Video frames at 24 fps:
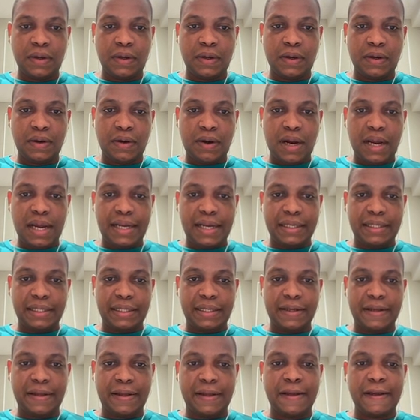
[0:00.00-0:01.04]
Right,
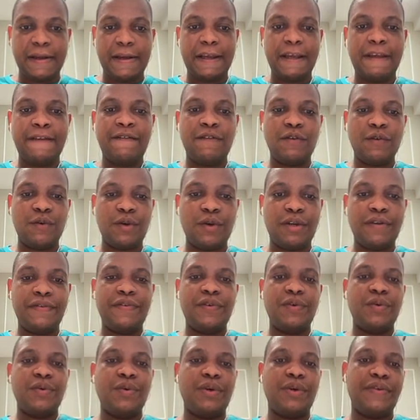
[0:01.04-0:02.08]
if
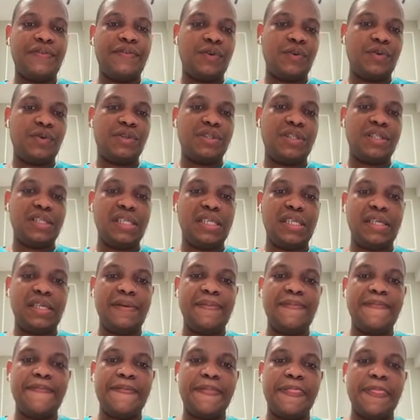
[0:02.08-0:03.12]
you see,
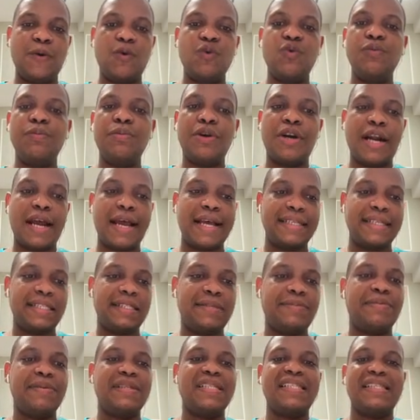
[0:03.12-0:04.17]
Uber has a
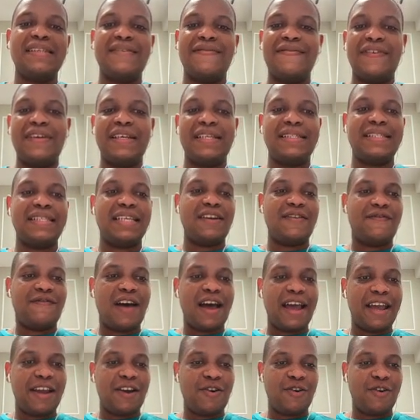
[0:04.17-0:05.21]
specific set of
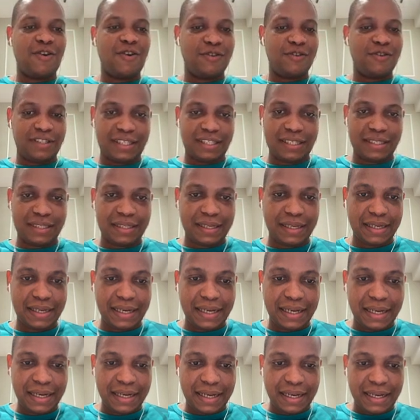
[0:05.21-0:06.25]
icons.
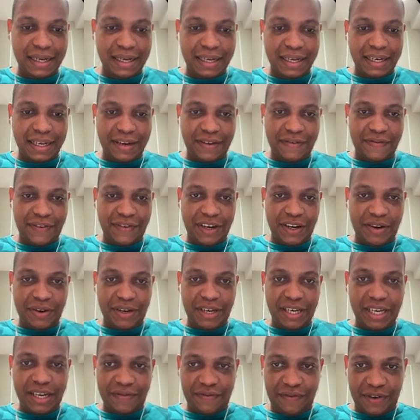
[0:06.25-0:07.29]
They're very
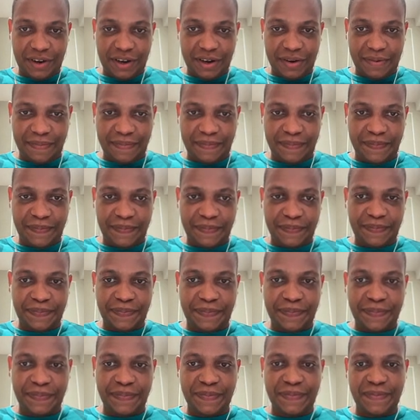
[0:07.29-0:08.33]
different,
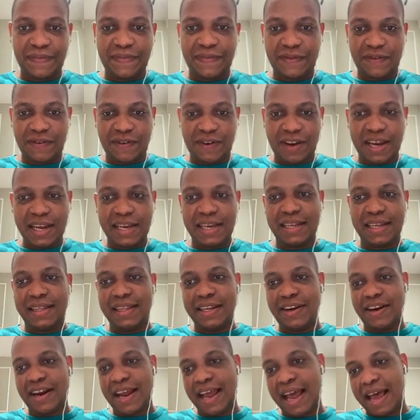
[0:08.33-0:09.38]
right? In
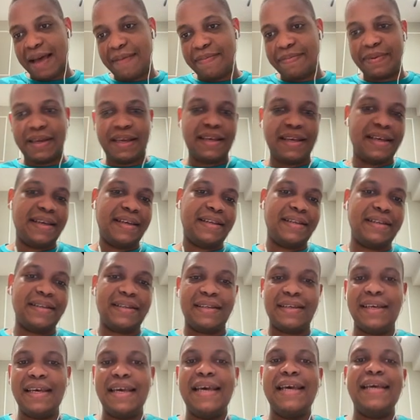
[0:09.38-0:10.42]
their app, and
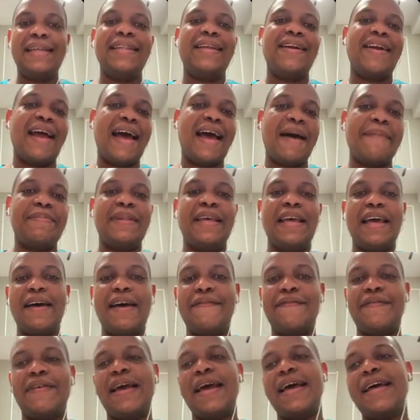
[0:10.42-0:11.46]
their app they
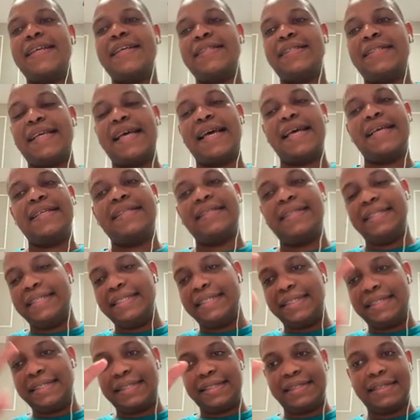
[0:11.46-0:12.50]
have as
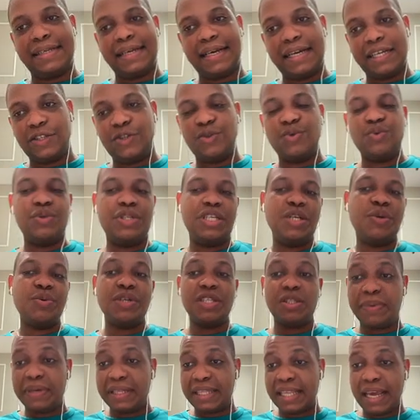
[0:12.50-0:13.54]
these 2D ones,
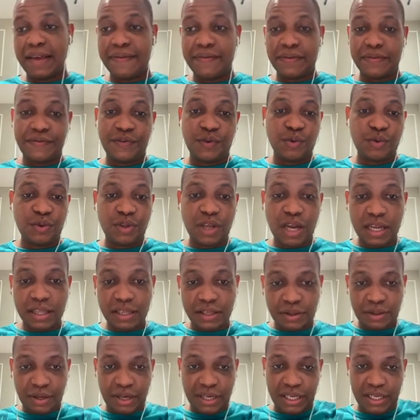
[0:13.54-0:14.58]
but they have a few other
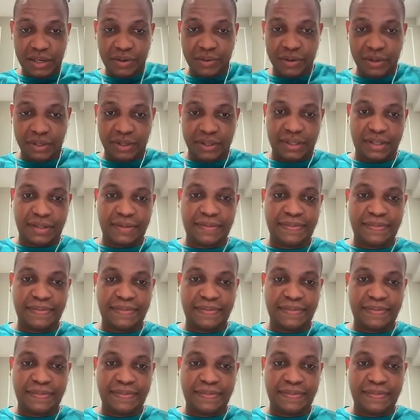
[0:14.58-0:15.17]
3D ones,